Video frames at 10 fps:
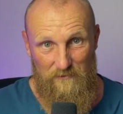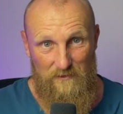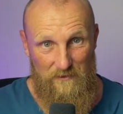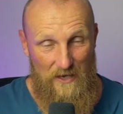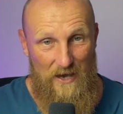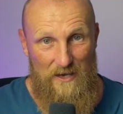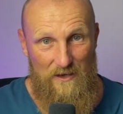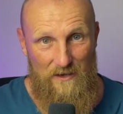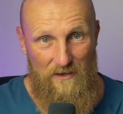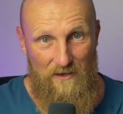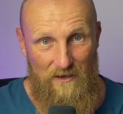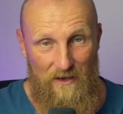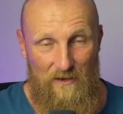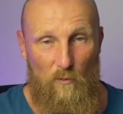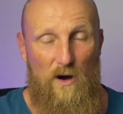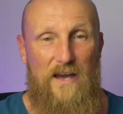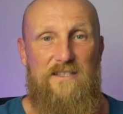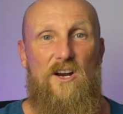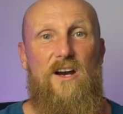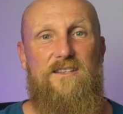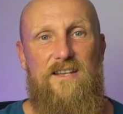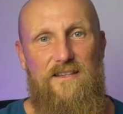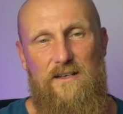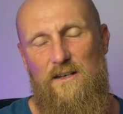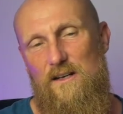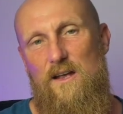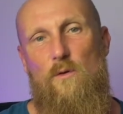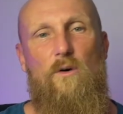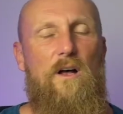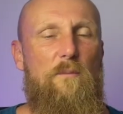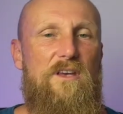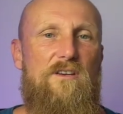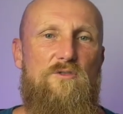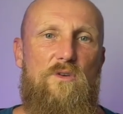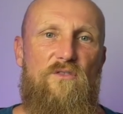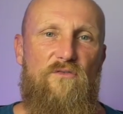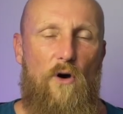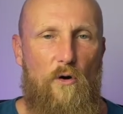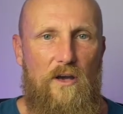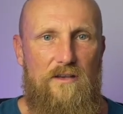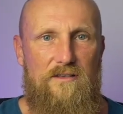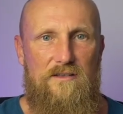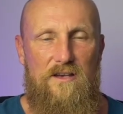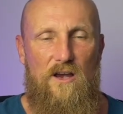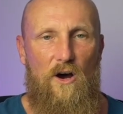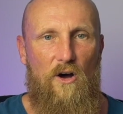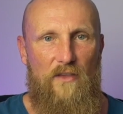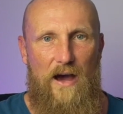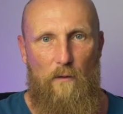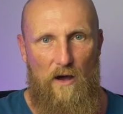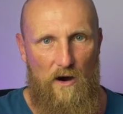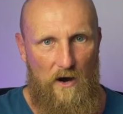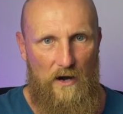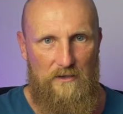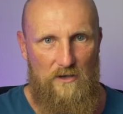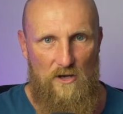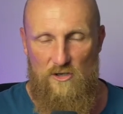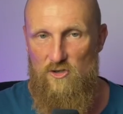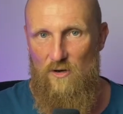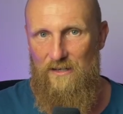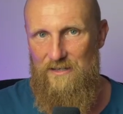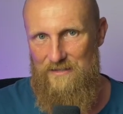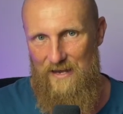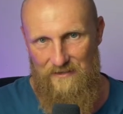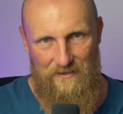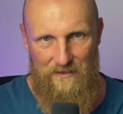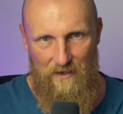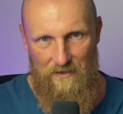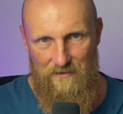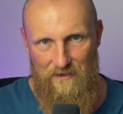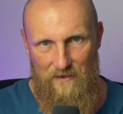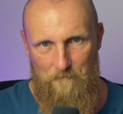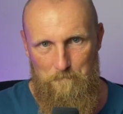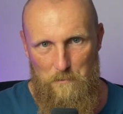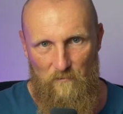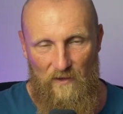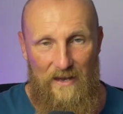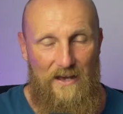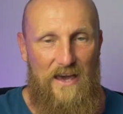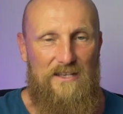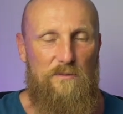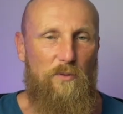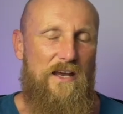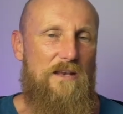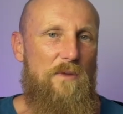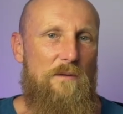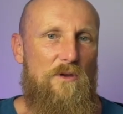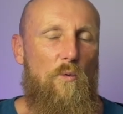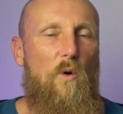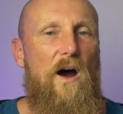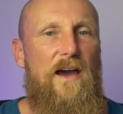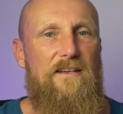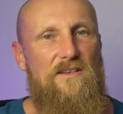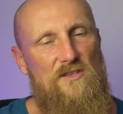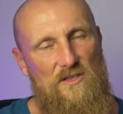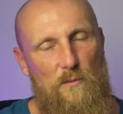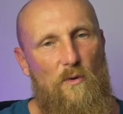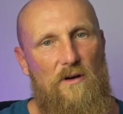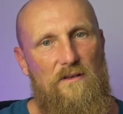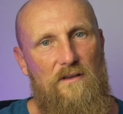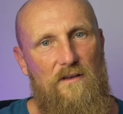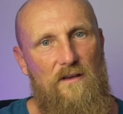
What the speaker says: Okay? And why it's heart-centered? Well, because we focus on our heart during this exercise. And I explain maybe why this is important.